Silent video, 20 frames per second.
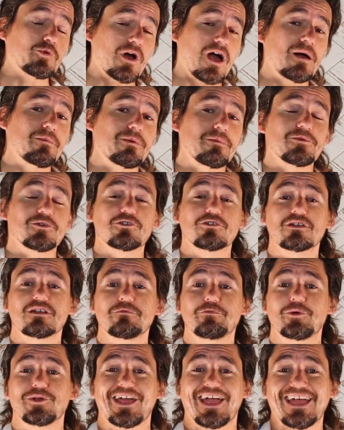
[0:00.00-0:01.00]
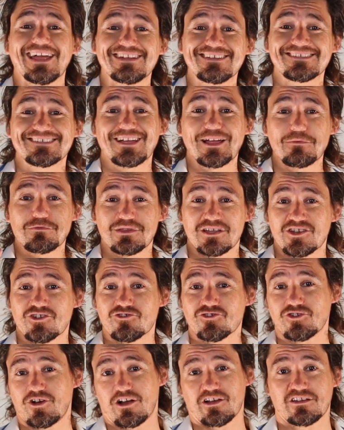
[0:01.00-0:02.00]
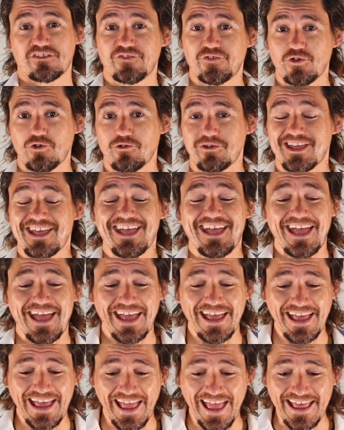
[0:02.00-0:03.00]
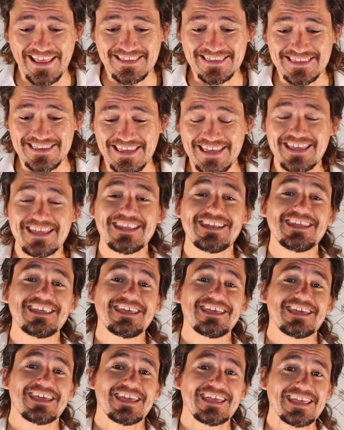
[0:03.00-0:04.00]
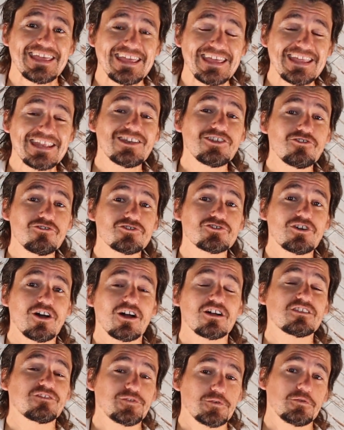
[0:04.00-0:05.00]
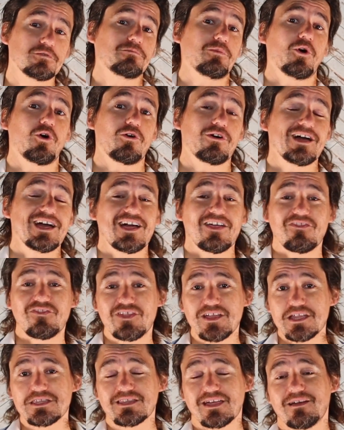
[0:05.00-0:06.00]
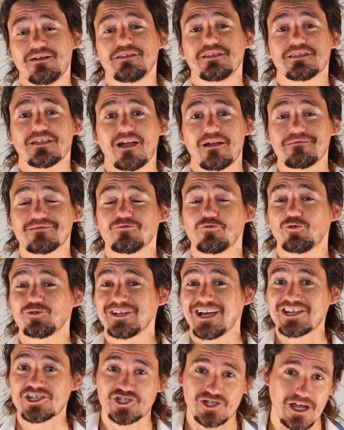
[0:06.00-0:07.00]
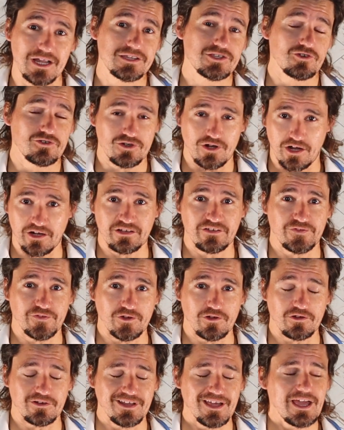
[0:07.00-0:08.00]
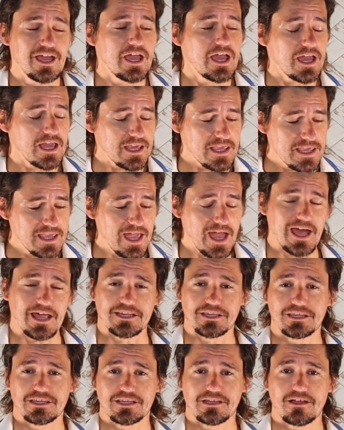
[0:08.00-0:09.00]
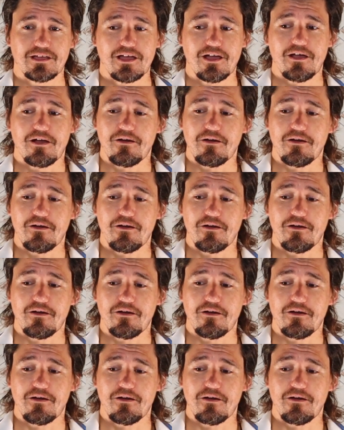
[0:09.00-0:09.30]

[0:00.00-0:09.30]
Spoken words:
problem, you're gonna put enzymes in your dog's food. And then in your dog's food bowl, these enzymes will digest your dog's food. Yes,